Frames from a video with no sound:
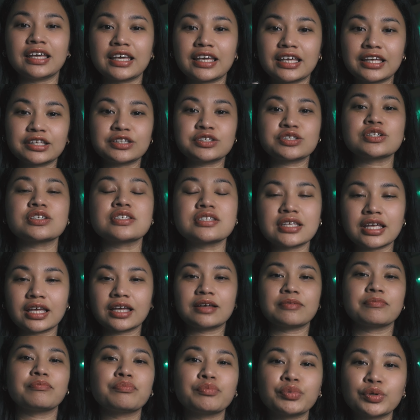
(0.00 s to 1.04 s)
it just
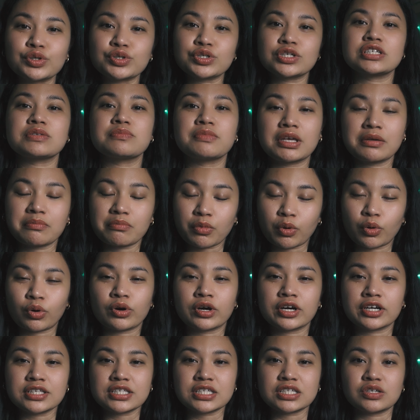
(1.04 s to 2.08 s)
pushes me
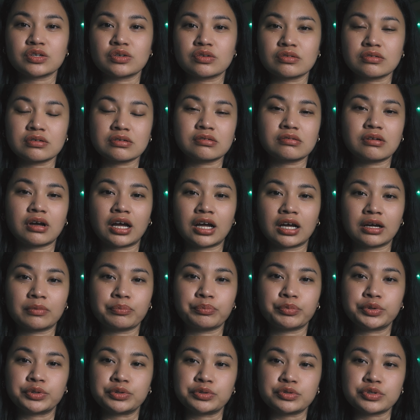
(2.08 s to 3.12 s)
more to
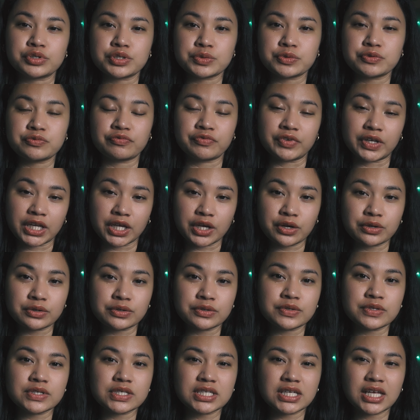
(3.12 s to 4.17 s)
produce
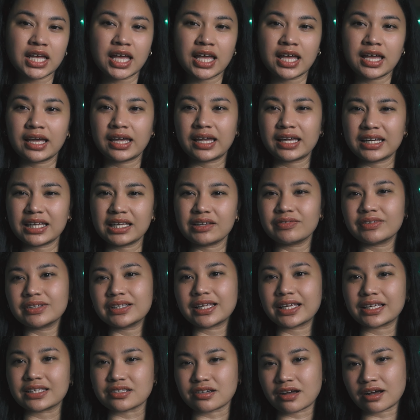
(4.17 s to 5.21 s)
videos and even
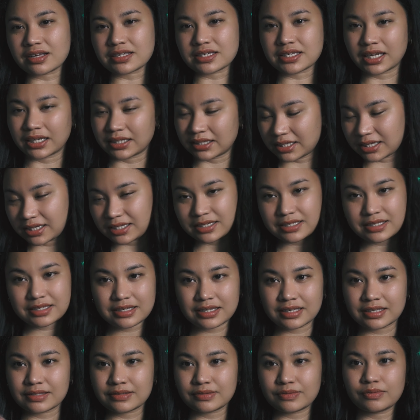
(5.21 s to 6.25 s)
like talks like these.
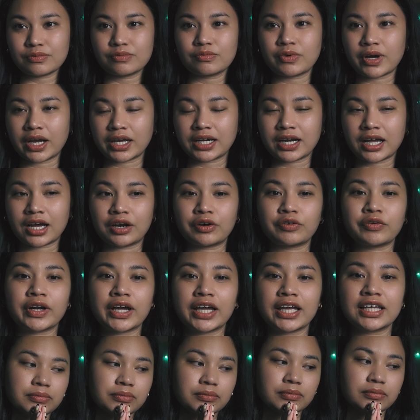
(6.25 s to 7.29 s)
Why not,
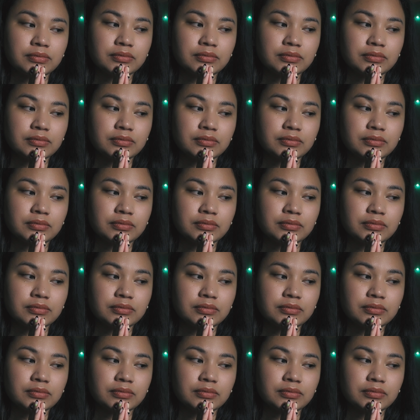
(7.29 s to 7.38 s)
right?